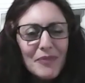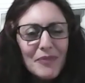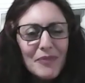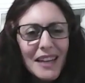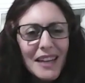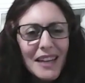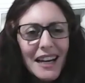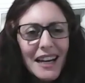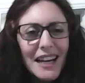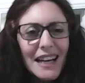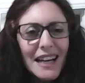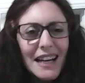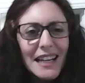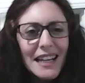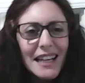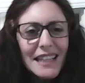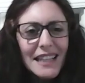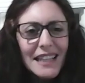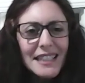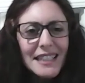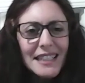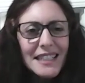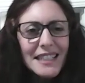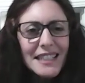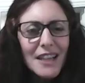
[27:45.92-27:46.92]

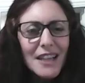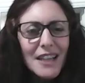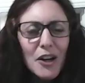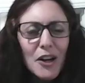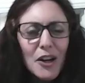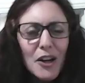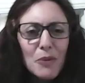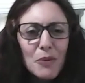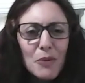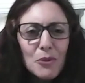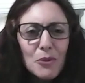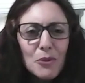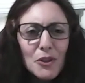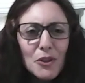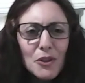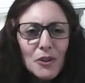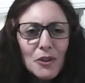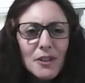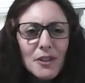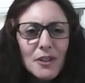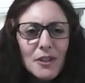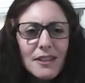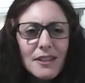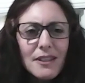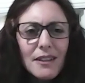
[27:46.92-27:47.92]
and I
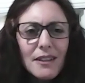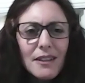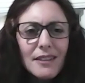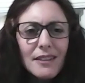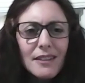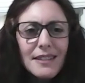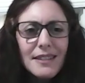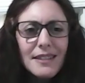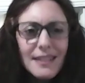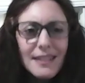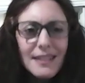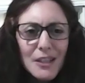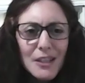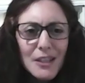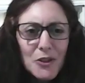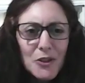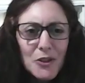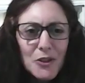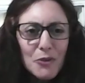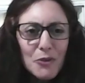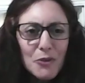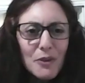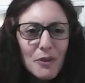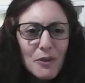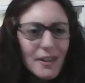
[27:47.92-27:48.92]
will see
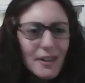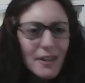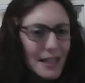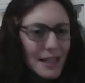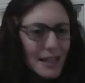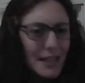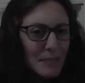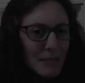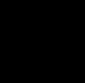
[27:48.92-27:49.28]
you next month.